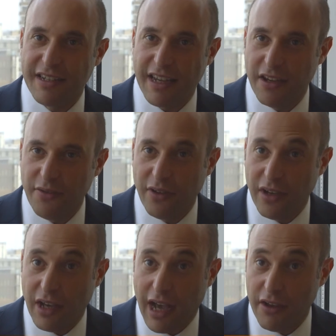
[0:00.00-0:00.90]
save
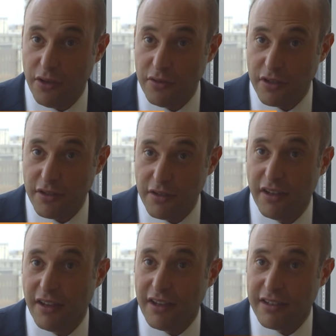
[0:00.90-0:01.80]
our users
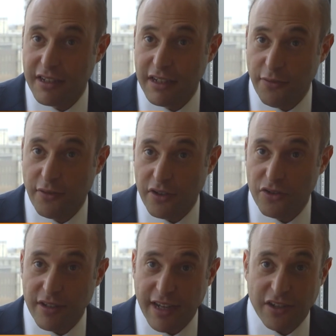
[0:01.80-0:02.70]
significant
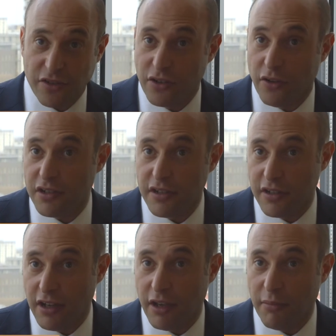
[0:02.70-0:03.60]
transaction costs and
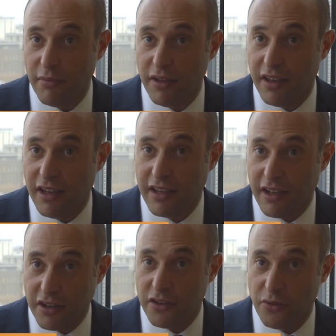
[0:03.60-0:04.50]
time in
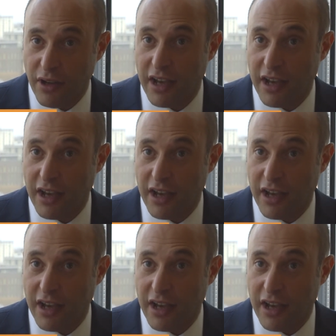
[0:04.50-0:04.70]
cutting through